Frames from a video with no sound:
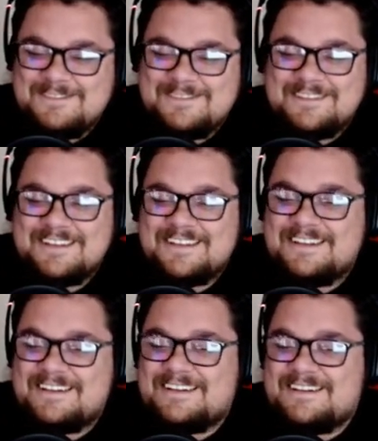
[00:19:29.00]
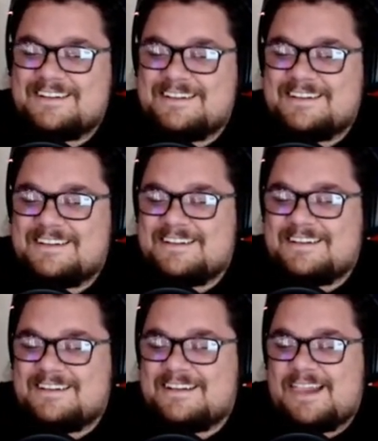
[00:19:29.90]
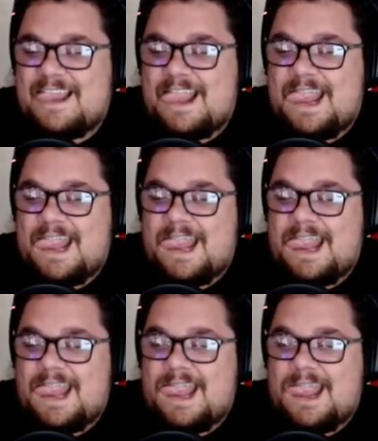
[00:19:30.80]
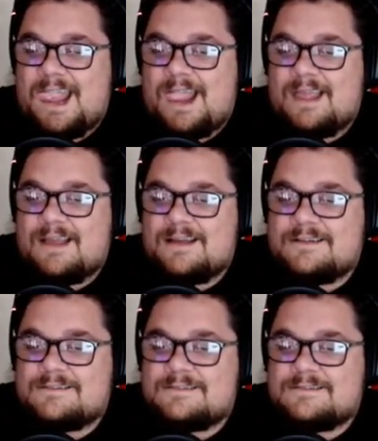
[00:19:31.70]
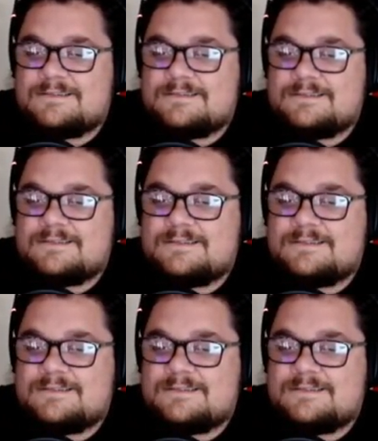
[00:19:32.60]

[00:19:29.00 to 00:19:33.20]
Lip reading: No words are spoken by the person on screen.